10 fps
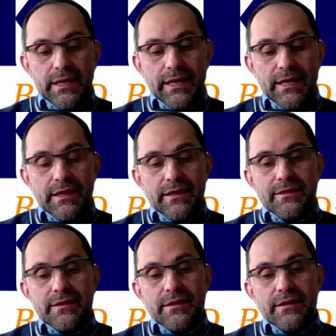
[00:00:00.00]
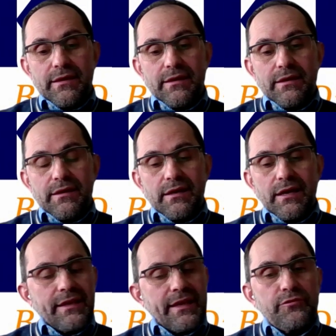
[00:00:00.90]
And
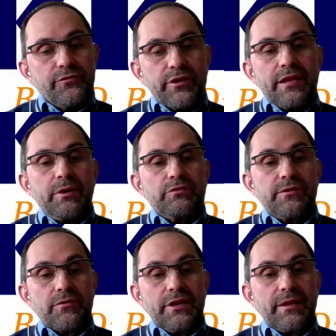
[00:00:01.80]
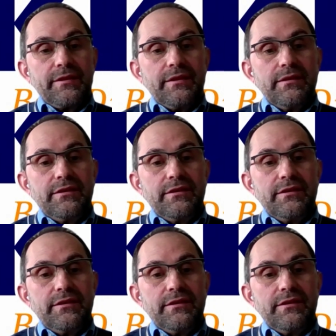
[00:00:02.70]
I cannot forget about circularity.